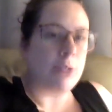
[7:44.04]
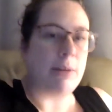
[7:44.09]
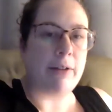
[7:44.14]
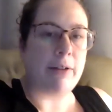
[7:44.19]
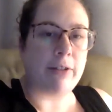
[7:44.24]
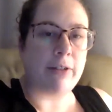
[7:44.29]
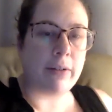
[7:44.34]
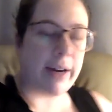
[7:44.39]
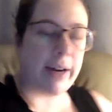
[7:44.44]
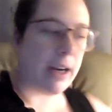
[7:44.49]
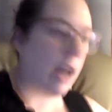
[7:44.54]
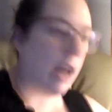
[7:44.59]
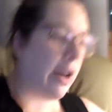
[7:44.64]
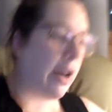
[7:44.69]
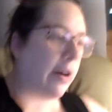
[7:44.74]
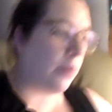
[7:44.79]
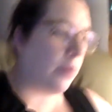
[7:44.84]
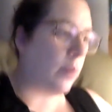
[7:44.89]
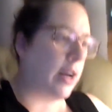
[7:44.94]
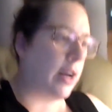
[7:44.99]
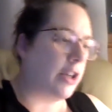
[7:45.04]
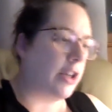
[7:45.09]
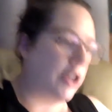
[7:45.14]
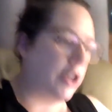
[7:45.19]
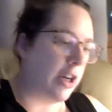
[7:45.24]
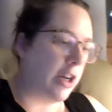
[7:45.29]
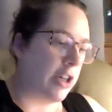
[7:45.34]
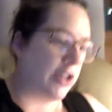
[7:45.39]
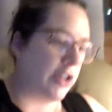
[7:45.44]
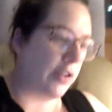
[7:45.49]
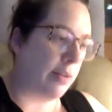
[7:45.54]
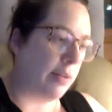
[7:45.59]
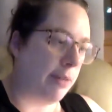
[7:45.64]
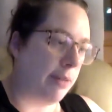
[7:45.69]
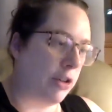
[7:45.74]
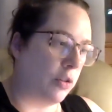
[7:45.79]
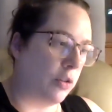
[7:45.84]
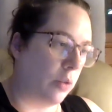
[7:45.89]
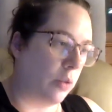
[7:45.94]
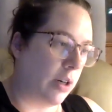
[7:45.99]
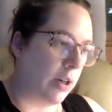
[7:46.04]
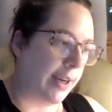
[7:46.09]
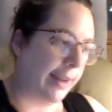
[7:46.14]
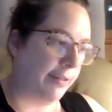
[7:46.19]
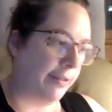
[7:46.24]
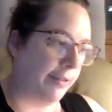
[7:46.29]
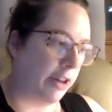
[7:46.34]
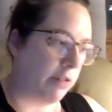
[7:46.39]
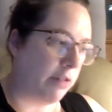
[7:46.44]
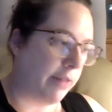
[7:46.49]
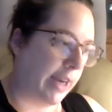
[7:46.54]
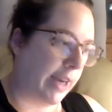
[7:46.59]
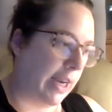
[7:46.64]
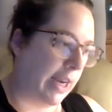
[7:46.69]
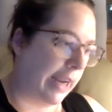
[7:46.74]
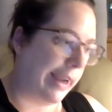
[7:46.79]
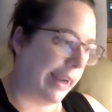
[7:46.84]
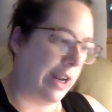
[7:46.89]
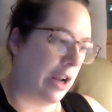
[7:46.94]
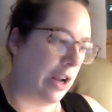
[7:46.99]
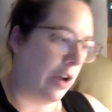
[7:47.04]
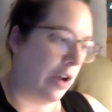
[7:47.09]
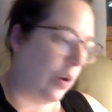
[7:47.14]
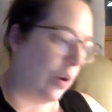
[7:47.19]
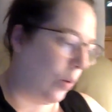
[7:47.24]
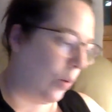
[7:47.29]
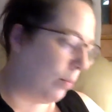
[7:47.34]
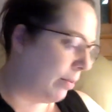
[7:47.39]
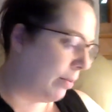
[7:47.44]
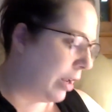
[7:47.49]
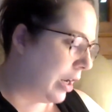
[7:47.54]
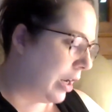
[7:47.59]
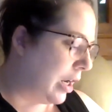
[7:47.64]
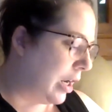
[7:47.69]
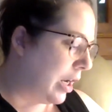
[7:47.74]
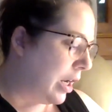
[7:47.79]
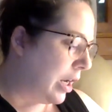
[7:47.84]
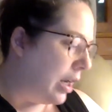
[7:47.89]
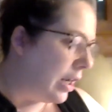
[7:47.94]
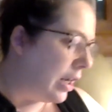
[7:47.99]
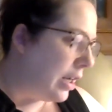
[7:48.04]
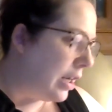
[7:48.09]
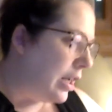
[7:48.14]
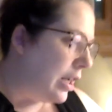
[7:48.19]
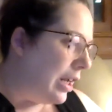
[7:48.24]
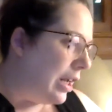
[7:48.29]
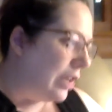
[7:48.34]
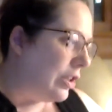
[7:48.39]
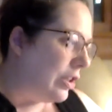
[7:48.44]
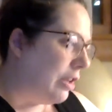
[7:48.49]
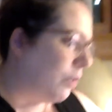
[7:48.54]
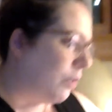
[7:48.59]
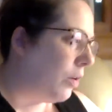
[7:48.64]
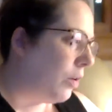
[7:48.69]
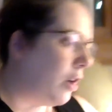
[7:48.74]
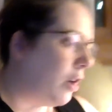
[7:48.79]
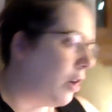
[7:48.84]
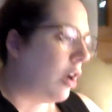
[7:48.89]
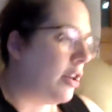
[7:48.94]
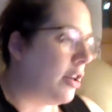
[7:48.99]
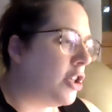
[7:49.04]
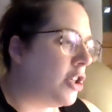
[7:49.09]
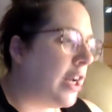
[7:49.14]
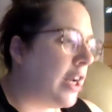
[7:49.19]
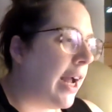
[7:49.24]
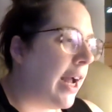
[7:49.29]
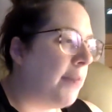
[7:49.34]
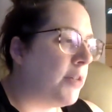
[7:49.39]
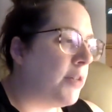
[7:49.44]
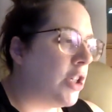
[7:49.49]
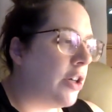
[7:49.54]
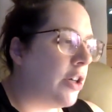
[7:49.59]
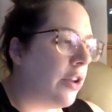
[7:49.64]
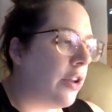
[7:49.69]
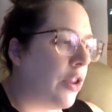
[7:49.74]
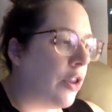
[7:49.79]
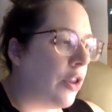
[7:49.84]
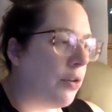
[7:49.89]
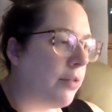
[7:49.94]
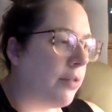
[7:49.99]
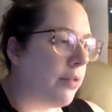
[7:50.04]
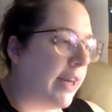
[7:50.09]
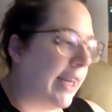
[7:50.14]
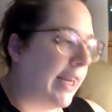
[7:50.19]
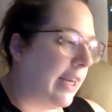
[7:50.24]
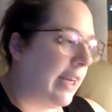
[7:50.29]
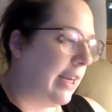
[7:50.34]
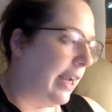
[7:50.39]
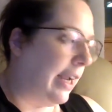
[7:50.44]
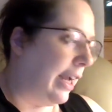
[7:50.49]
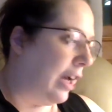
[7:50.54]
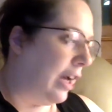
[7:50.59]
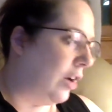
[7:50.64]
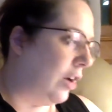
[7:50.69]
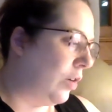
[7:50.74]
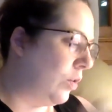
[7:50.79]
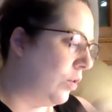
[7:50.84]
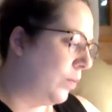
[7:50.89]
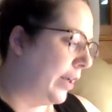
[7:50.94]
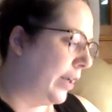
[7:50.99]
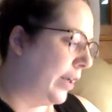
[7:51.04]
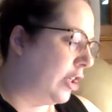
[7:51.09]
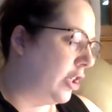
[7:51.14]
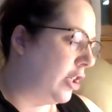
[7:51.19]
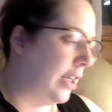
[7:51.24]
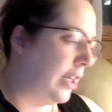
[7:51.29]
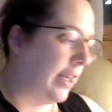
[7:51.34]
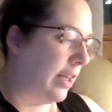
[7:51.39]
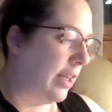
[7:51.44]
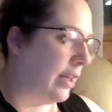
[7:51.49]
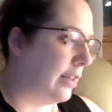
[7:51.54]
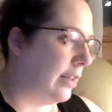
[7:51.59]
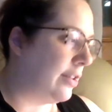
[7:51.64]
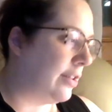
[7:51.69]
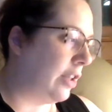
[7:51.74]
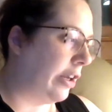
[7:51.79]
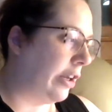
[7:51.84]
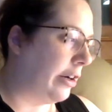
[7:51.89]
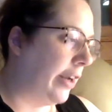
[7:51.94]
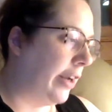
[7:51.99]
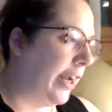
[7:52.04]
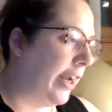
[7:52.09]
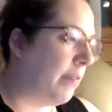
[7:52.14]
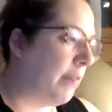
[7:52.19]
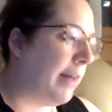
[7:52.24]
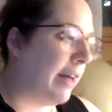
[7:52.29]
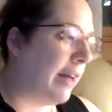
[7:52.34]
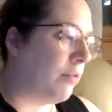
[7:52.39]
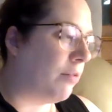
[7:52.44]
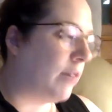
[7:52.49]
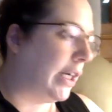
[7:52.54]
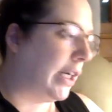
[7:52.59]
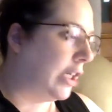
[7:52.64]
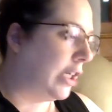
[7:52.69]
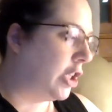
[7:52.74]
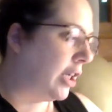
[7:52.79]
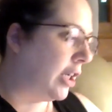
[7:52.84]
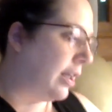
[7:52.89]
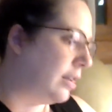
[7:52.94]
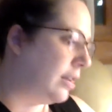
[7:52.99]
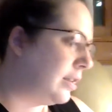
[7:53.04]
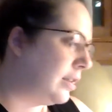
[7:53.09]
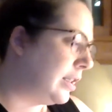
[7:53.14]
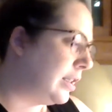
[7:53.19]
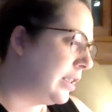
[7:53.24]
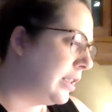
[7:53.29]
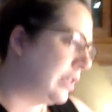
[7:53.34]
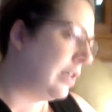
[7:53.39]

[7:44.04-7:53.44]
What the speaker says: But for right now, I wanted you to do the majority of your reading at home. So we're on chapter 3 now, which is learning about regions.